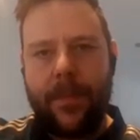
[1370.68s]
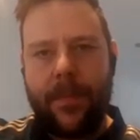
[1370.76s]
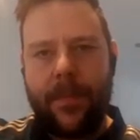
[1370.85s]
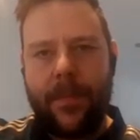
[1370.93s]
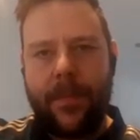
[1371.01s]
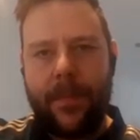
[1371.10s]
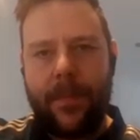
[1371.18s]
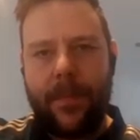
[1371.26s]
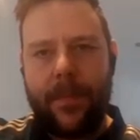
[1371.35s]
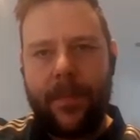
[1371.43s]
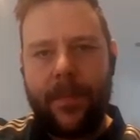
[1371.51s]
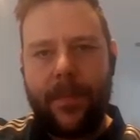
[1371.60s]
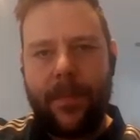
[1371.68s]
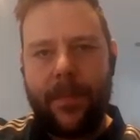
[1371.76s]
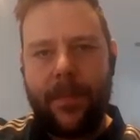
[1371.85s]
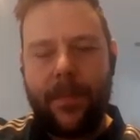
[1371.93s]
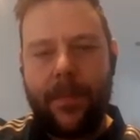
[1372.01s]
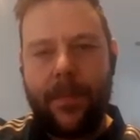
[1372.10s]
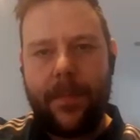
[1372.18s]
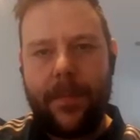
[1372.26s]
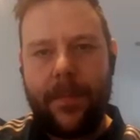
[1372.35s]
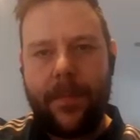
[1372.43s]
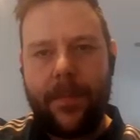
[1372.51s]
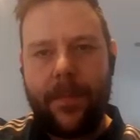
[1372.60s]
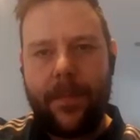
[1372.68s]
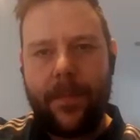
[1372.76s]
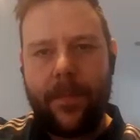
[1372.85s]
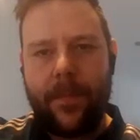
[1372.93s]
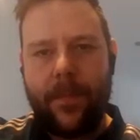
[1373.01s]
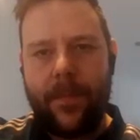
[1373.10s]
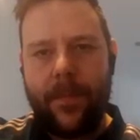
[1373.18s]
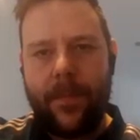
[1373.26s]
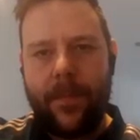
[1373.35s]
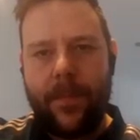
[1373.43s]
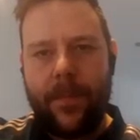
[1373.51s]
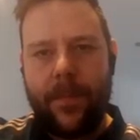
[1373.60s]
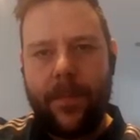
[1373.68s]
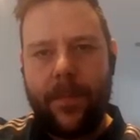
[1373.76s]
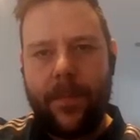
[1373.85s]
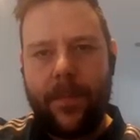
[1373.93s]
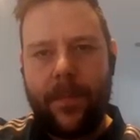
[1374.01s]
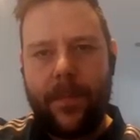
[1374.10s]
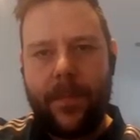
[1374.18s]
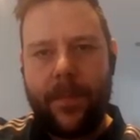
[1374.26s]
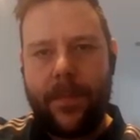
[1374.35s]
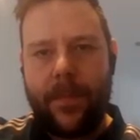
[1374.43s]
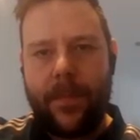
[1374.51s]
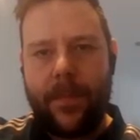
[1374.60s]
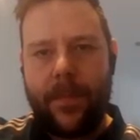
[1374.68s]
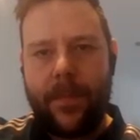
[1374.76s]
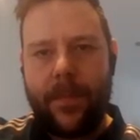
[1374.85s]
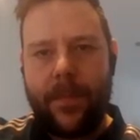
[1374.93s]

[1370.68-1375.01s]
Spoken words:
[no speech]